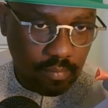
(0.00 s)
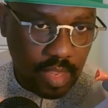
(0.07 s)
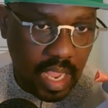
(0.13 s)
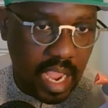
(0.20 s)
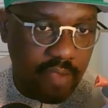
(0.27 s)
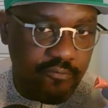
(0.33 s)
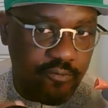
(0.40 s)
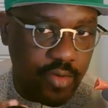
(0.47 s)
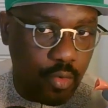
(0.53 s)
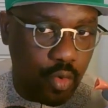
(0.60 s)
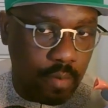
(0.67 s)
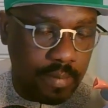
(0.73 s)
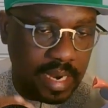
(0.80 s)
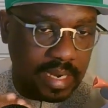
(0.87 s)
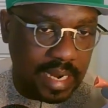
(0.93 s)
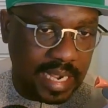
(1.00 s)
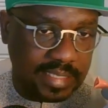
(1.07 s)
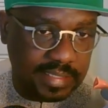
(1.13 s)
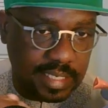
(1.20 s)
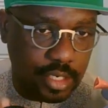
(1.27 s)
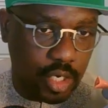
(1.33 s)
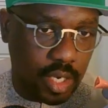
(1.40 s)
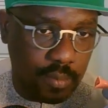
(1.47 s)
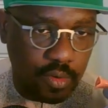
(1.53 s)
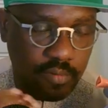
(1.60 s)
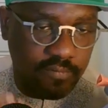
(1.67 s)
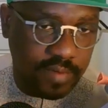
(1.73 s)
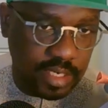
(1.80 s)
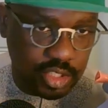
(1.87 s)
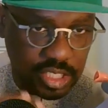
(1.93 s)
every woman has a normal
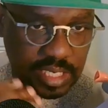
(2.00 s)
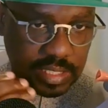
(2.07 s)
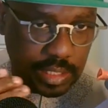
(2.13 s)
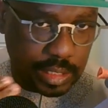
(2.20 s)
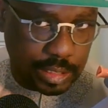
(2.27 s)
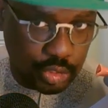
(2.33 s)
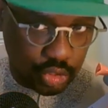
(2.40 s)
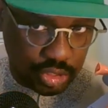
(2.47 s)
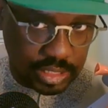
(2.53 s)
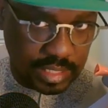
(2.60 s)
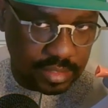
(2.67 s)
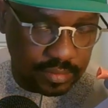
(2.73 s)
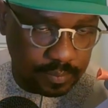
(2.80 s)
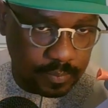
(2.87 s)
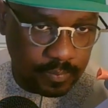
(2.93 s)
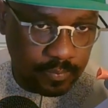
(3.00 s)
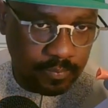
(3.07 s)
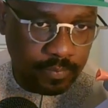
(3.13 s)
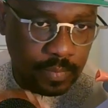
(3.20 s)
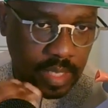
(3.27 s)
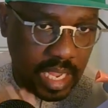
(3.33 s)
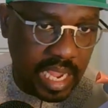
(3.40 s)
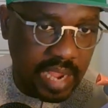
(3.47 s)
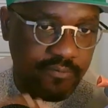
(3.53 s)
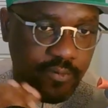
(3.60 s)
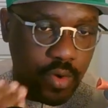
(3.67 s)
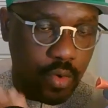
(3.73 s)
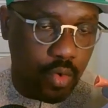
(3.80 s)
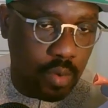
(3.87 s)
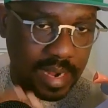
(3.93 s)
vaginal discharge.
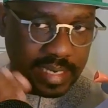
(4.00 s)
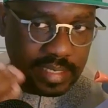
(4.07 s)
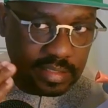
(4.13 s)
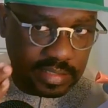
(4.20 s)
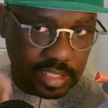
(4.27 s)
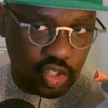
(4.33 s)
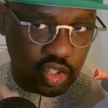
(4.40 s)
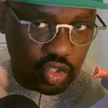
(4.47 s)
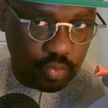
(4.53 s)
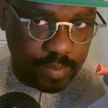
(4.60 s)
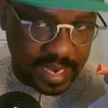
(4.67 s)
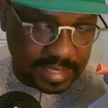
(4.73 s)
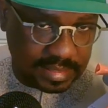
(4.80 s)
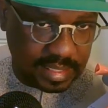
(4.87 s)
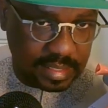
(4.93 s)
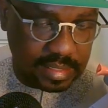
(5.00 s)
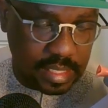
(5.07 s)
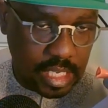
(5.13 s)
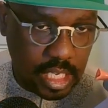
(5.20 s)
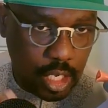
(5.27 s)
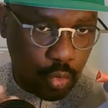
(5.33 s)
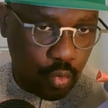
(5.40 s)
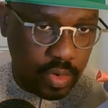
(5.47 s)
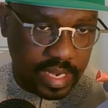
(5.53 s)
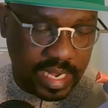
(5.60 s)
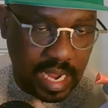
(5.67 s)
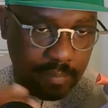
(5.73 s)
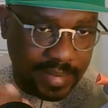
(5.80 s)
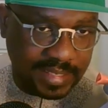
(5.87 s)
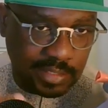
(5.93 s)
Every woman is expected within
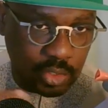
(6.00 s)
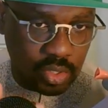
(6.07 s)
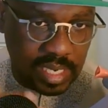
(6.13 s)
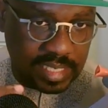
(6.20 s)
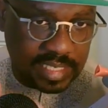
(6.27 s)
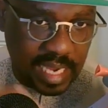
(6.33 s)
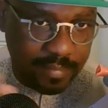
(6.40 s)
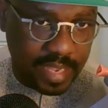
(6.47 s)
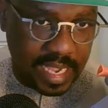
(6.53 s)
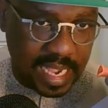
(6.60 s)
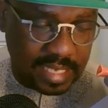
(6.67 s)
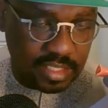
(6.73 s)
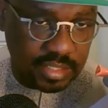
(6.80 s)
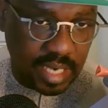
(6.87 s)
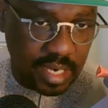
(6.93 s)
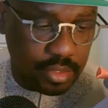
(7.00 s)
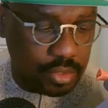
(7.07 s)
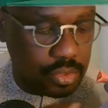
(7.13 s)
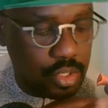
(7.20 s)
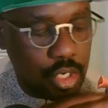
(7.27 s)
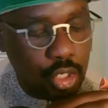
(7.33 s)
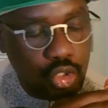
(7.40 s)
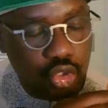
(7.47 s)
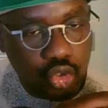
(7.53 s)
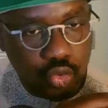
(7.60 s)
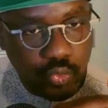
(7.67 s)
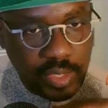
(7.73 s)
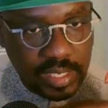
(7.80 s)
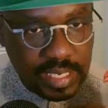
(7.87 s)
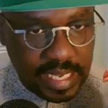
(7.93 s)
a particular time in her cycle to
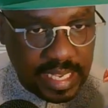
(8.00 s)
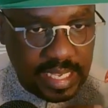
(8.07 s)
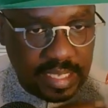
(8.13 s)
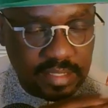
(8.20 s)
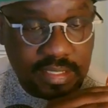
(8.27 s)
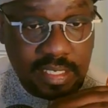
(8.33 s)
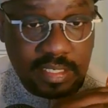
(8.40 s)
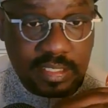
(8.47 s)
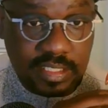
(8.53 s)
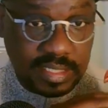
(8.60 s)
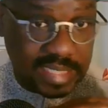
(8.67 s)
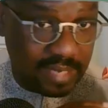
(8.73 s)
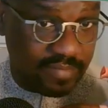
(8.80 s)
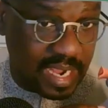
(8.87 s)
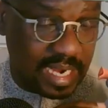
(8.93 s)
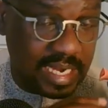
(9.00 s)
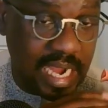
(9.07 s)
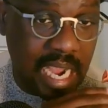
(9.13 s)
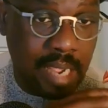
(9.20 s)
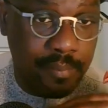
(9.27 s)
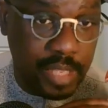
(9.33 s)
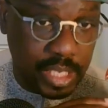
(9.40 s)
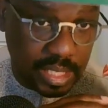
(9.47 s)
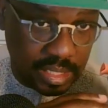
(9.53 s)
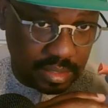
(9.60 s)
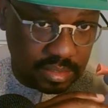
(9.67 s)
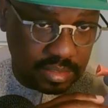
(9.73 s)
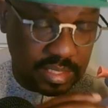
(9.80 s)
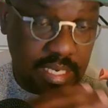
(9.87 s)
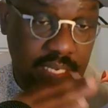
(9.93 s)
release cervical
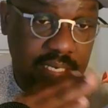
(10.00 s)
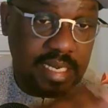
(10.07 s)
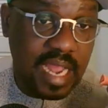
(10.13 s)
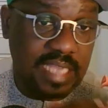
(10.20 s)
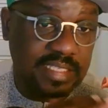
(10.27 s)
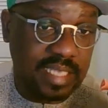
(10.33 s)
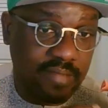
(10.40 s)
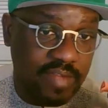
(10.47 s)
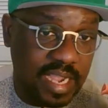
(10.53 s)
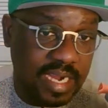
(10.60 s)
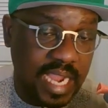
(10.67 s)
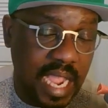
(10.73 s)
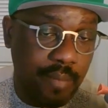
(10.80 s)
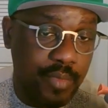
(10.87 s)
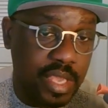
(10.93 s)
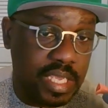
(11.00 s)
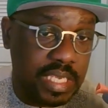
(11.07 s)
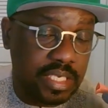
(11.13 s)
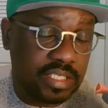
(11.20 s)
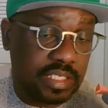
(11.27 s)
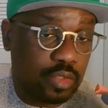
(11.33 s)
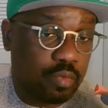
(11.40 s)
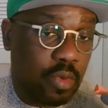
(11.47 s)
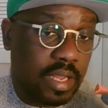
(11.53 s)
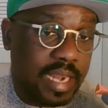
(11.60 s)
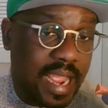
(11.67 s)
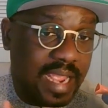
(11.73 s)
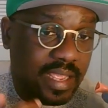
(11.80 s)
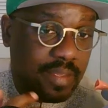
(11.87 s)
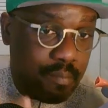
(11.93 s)
mucus. That cervical mucus is more
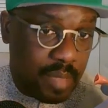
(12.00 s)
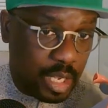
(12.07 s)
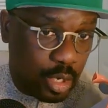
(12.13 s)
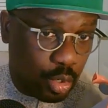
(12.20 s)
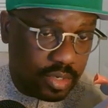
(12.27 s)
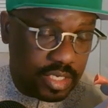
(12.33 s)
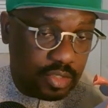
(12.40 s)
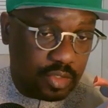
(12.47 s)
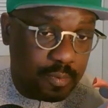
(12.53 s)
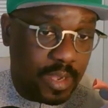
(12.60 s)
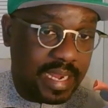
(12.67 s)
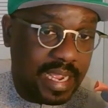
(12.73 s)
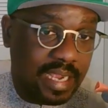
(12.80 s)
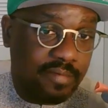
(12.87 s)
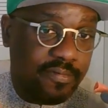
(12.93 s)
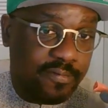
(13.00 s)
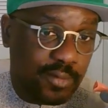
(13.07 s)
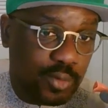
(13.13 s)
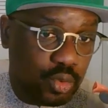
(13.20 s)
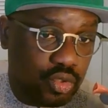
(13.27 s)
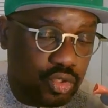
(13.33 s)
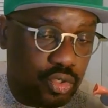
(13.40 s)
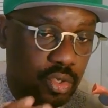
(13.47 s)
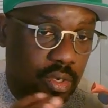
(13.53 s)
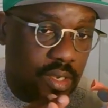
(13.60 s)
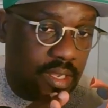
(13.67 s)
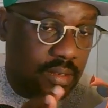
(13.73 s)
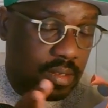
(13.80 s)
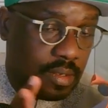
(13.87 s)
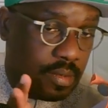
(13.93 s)
like milk, it's more like food to
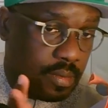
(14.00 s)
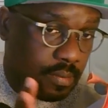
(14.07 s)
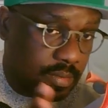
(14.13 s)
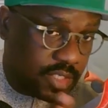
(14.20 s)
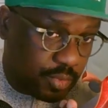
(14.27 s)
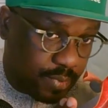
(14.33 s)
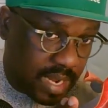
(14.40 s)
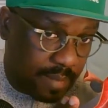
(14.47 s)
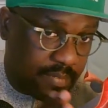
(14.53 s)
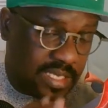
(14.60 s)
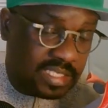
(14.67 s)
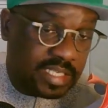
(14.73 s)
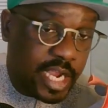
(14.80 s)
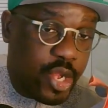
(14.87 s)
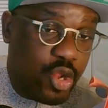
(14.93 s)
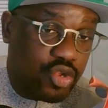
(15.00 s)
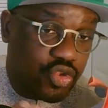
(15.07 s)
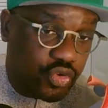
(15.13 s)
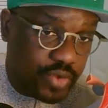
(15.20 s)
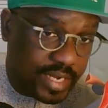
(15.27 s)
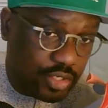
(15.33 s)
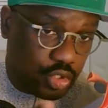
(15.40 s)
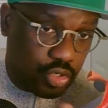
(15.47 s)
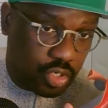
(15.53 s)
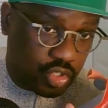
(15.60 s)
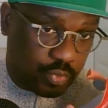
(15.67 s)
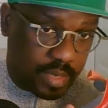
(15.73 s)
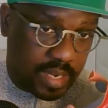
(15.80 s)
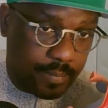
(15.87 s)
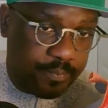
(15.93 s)
your sperm, it's a nutrient to your
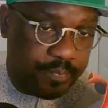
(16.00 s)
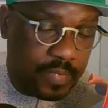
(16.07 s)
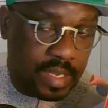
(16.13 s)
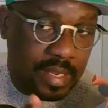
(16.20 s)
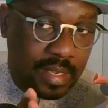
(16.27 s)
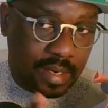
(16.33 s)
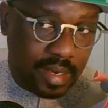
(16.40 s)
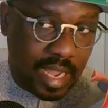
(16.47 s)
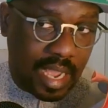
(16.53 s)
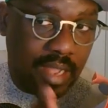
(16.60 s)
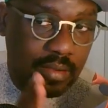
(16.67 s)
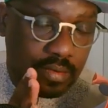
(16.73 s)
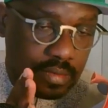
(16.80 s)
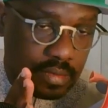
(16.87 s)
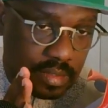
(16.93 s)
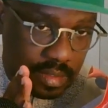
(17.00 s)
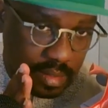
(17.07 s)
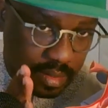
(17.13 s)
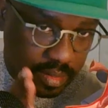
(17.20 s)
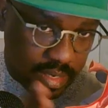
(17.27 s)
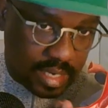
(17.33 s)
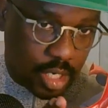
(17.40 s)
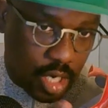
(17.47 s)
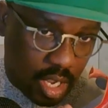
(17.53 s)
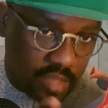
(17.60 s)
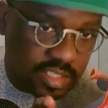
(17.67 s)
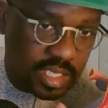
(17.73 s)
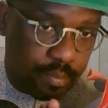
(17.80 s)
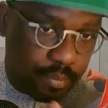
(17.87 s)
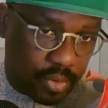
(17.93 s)
sperm. Now, there
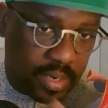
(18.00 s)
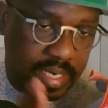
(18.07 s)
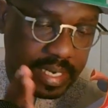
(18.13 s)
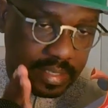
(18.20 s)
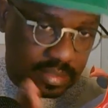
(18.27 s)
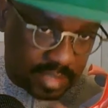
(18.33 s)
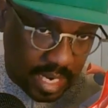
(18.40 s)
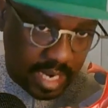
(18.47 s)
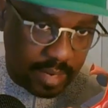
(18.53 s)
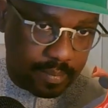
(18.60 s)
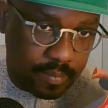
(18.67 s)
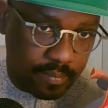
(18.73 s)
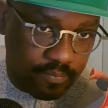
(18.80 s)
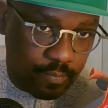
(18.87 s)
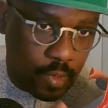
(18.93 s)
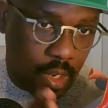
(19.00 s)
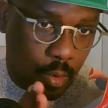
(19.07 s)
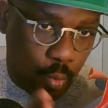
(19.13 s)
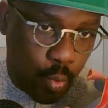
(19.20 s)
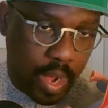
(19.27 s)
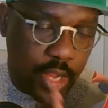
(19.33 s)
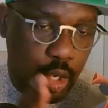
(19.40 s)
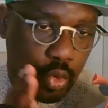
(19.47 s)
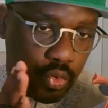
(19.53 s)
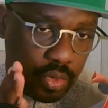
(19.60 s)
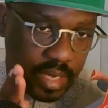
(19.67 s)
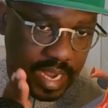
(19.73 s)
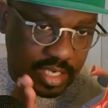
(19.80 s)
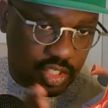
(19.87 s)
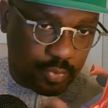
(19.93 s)
comes a point in time when you
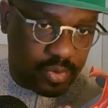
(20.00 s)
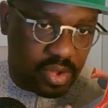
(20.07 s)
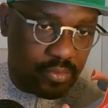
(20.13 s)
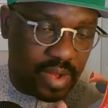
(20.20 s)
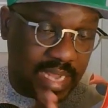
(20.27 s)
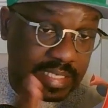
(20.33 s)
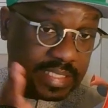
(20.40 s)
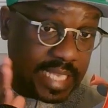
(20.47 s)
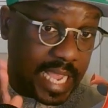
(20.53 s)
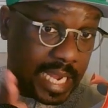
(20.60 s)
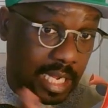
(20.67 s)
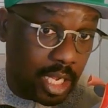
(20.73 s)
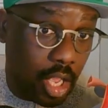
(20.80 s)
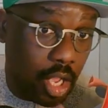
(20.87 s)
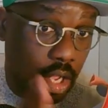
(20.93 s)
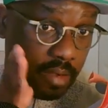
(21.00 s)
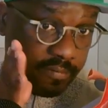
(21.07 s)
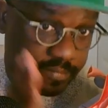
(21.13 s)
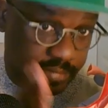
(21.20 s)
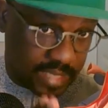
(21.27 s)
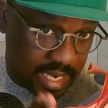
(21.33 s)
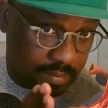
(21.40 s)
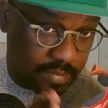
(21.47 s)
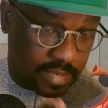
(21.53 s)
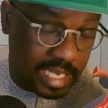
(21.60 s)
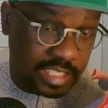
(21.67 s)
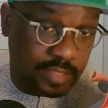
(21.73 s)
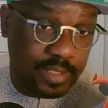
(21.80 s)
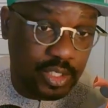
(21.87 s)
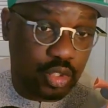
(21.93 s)
will experience a lot of them,
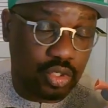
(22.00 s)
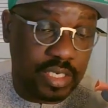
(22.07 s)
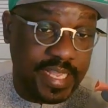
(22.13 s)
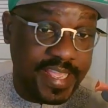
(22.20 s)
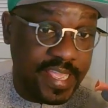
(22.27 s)
especially